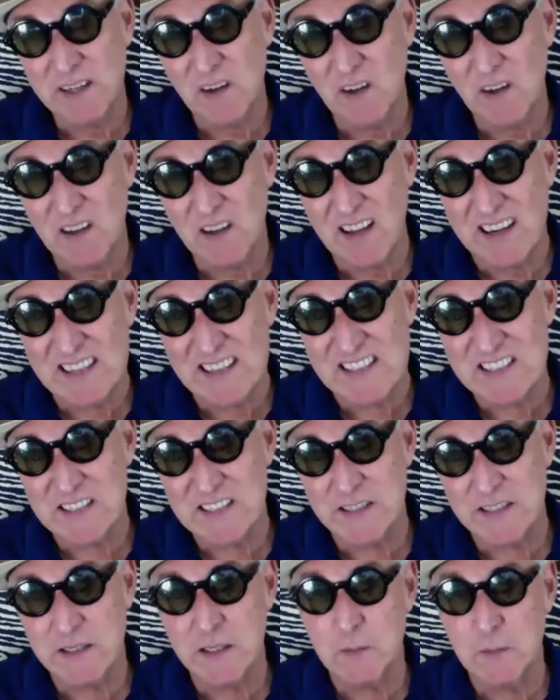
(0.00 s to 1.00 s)
In all
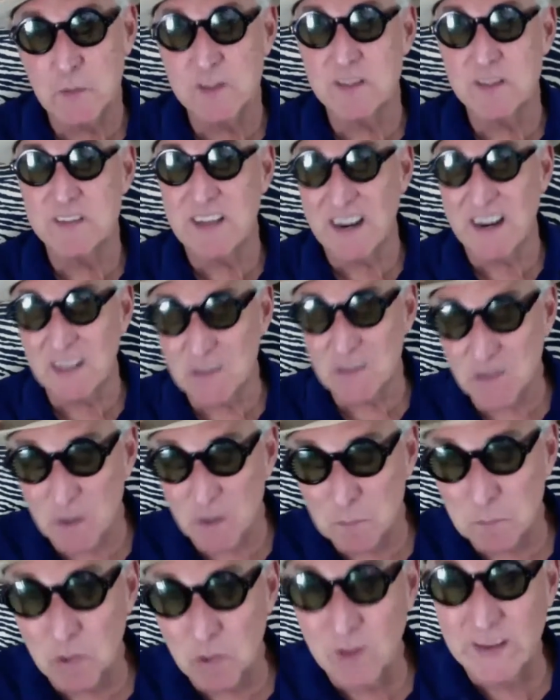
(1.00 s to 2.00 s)
honesty, with Donald
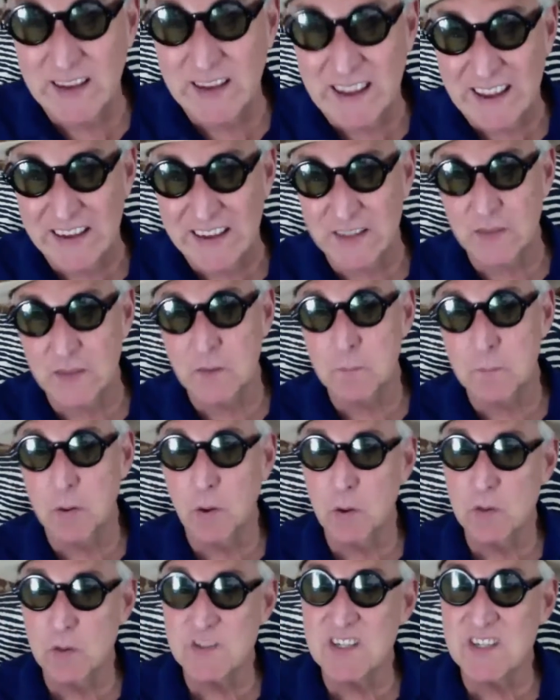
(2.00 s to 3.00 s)
Trump pulling ahead in the
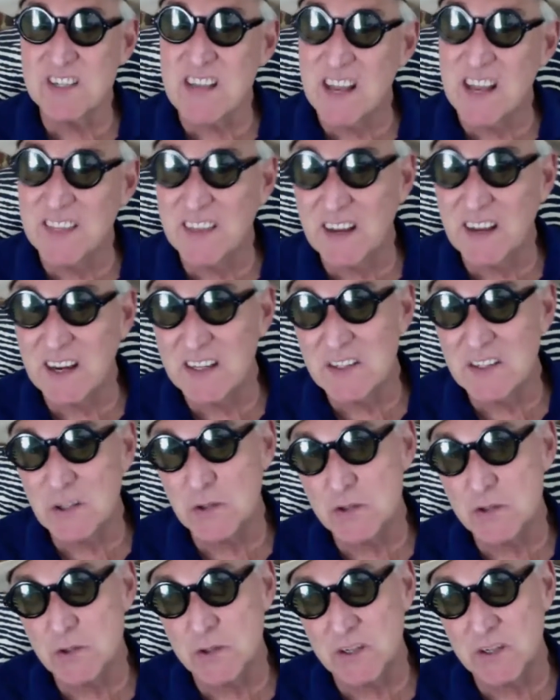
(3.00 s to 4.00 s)
polls, as I think I
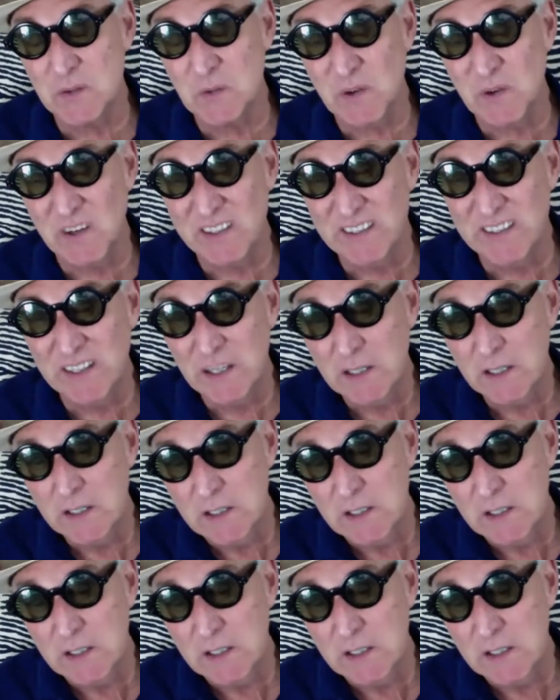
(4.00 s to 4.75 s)
told you he would,